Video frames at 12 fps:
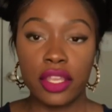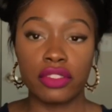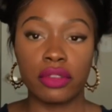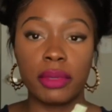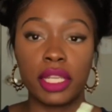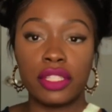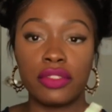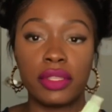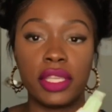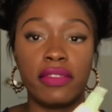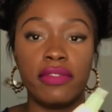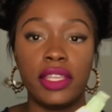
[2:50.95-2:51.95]
So I'm gonna do
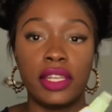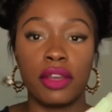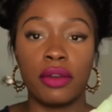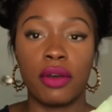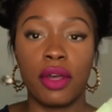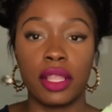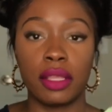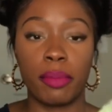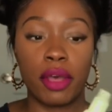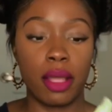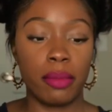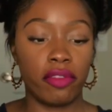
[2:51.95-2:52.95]
the Aveeno on the
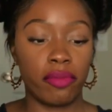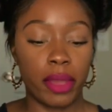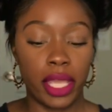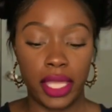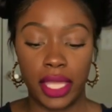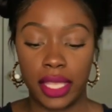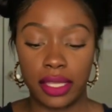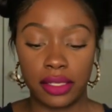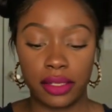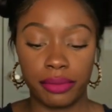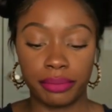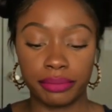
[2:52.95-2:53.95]
palm of my hand.